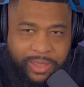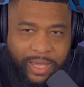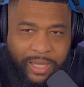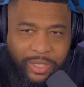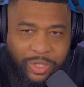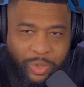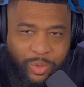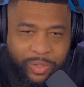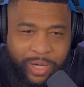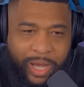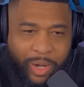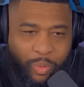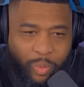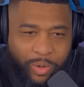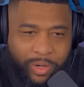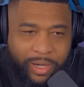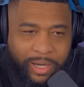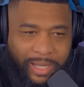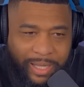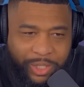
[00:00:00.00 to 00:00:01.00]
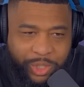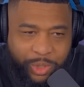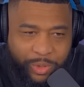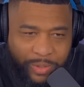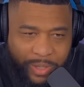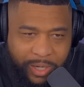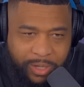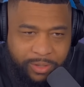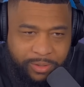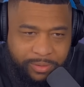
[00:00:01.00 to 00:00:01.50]
They do not want to let
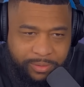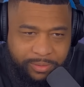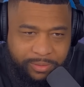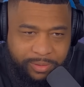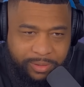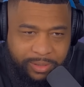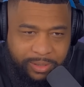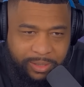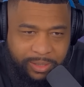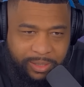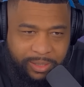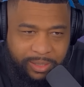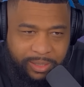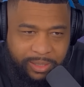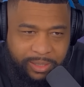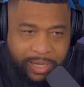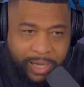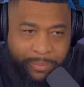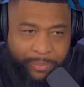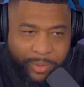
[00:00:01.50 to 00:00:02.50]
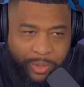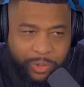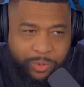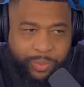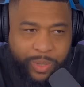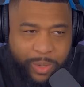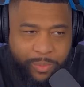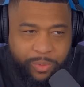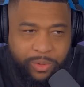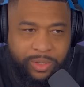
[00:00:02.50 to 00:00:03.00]
you know that
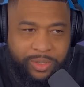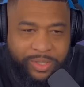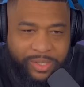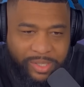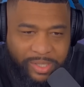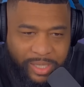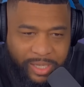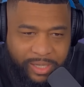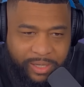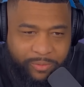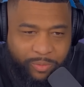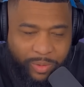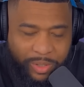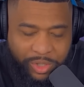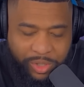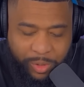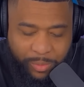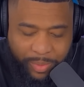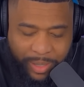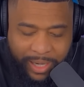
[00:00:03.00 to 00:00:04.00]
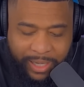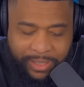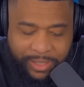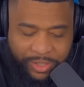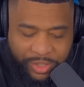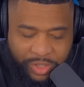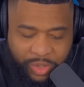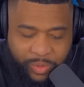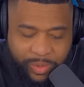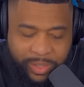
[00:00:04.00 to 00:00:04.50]
most people are sick of what Joe Biden is